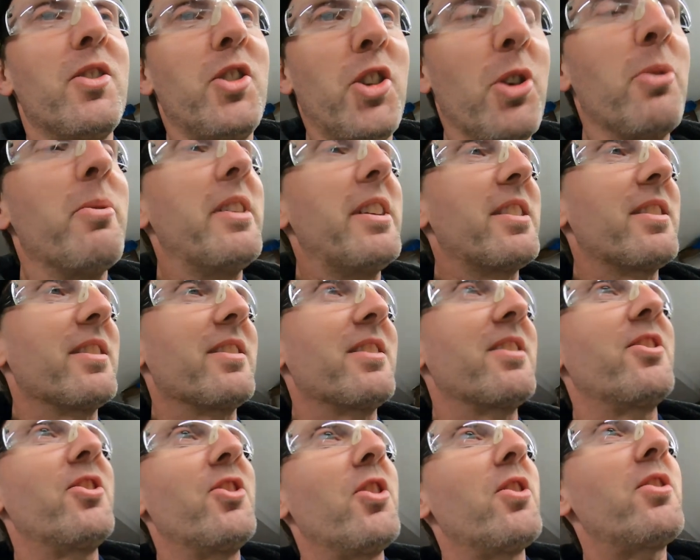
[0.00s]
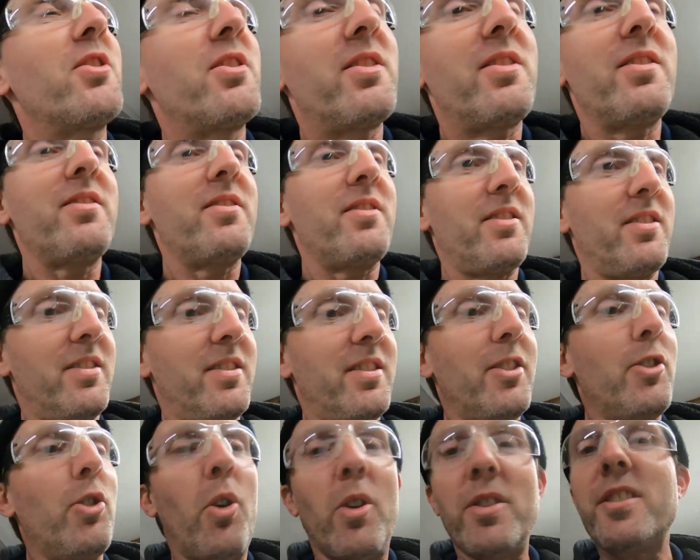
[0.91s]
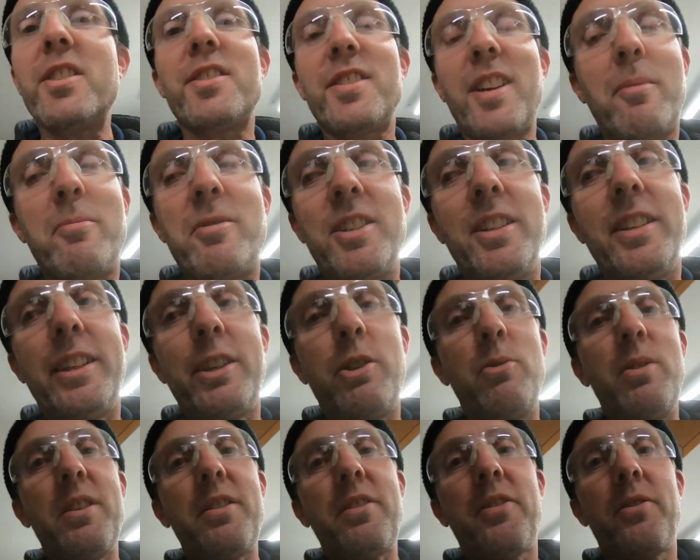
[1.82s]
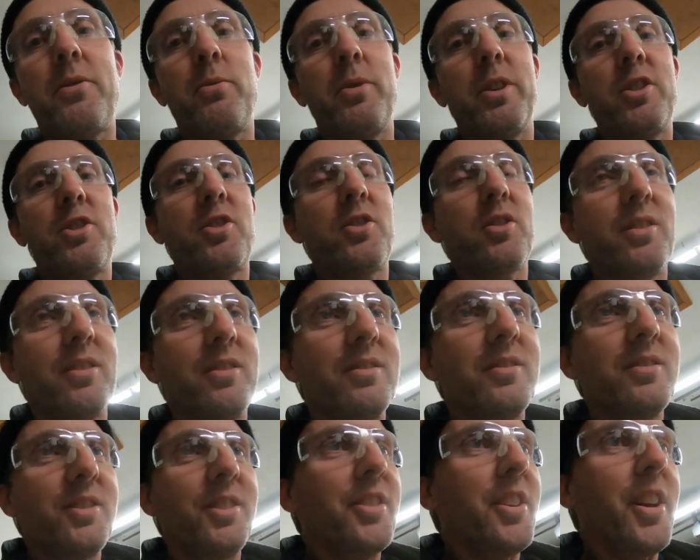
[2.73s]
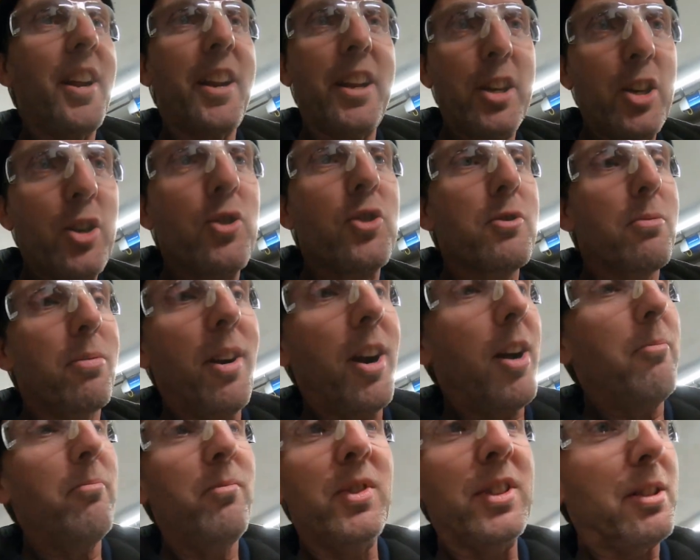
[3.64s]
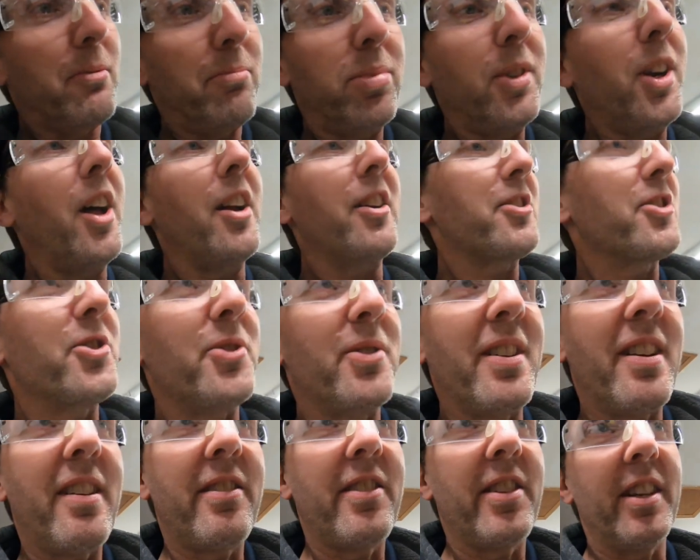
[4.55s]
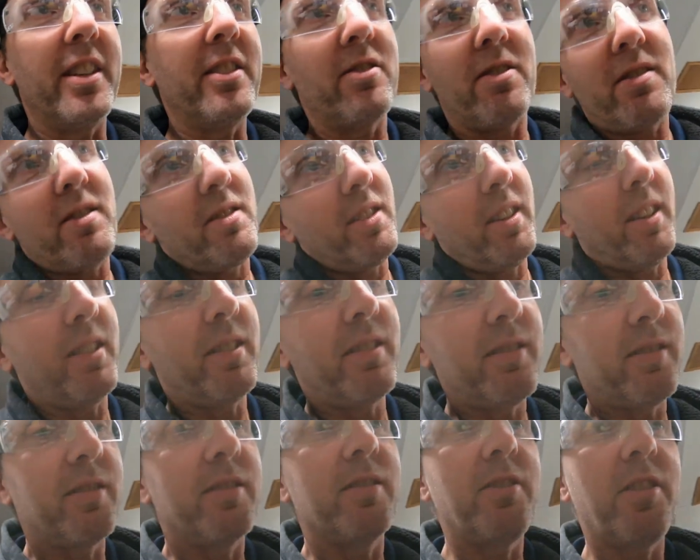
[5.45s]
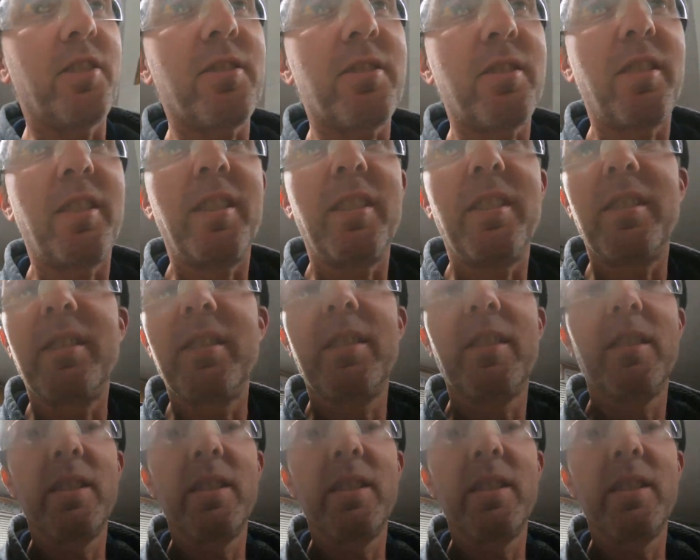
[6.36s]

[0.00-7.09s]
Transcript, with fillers: two reasons: just the noises I'm dealing with, which are not a huge problem with the product or anything, just a just a